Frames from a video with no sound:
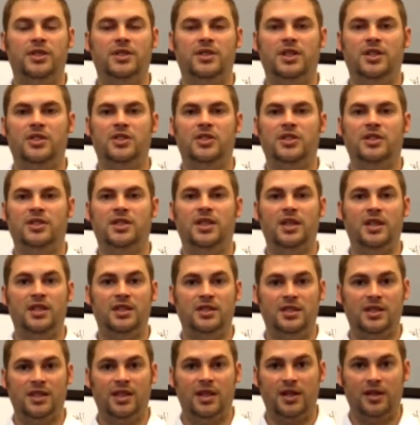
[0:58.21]
such as
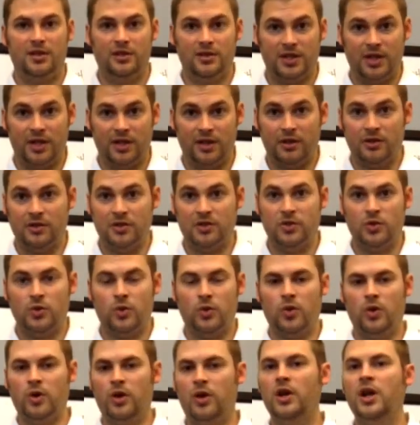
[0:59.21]
ACL tears
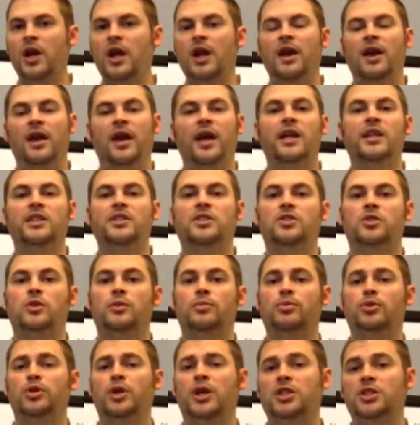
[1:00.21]
or extra
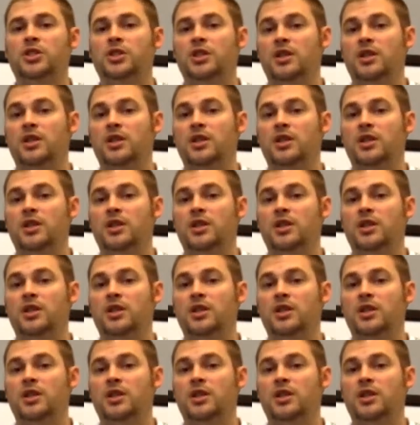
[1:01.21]
pressure